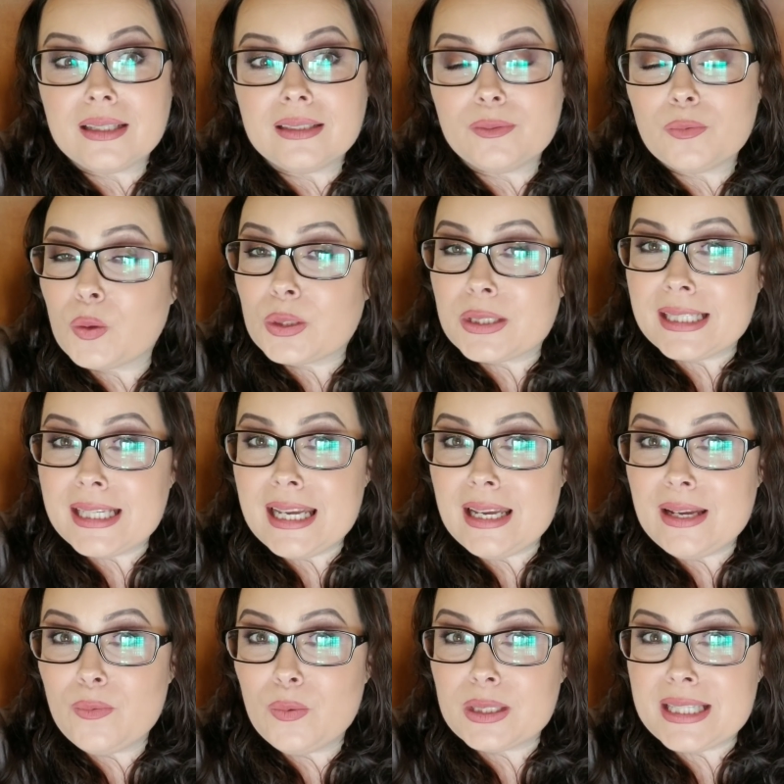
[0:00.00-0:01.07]
we'll
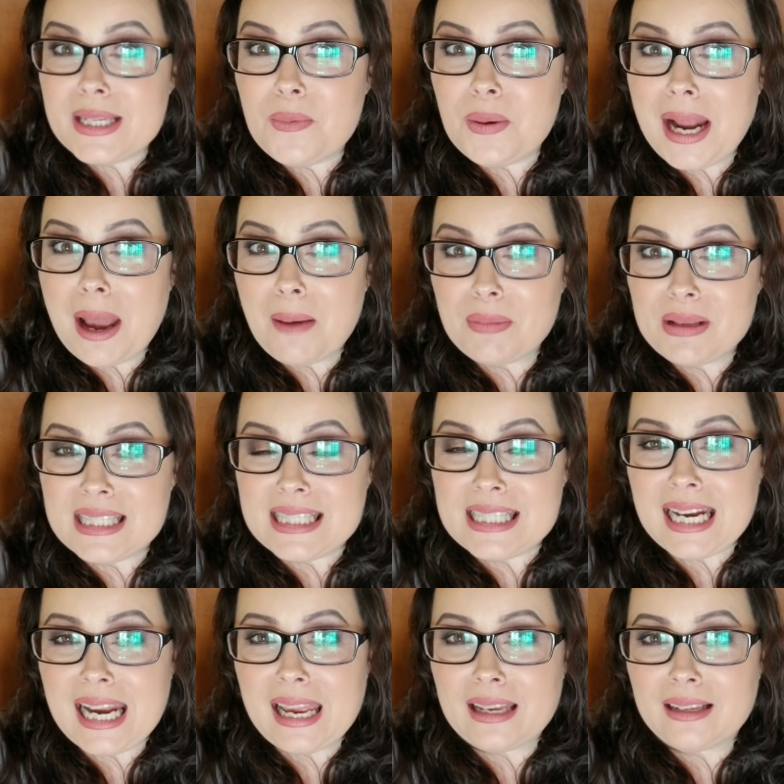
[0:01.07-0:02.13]
see what happens
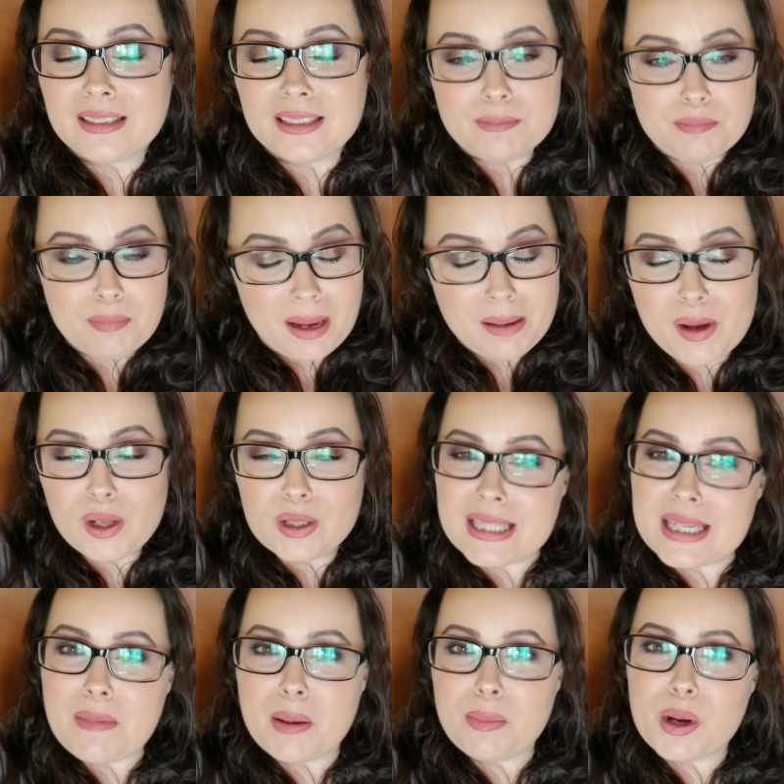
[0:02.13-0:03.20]
today. Maybe I'll
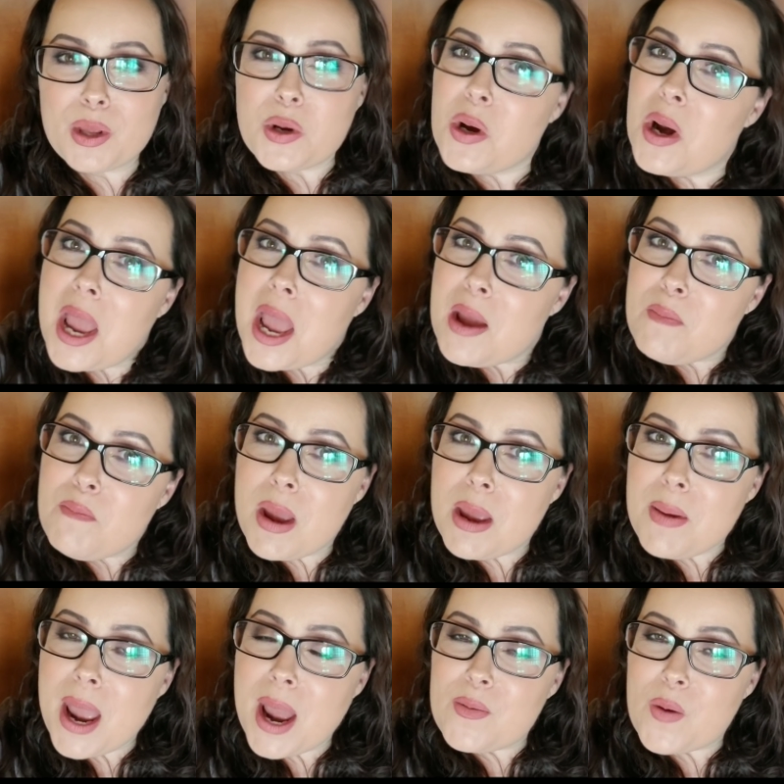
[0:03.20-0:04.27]
see my brother,
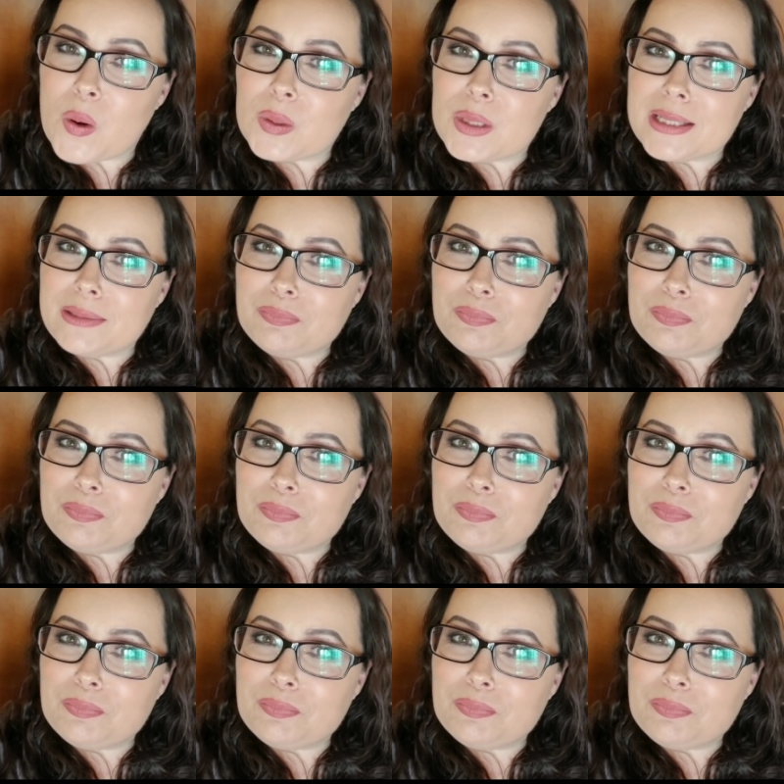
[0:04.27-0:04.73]
maybe I won't.